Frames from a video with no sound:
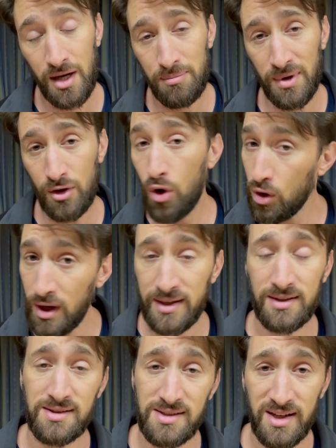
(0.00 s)
but all I
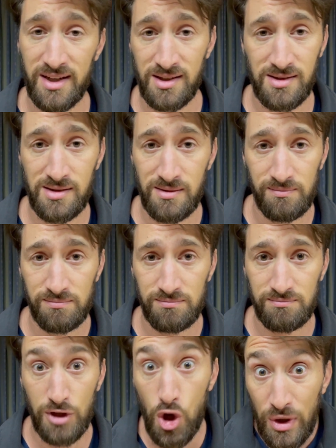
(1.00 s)
can say is,
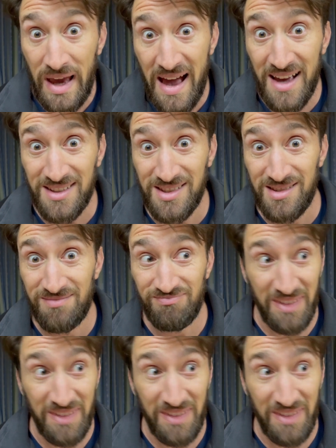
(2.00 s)
who cares?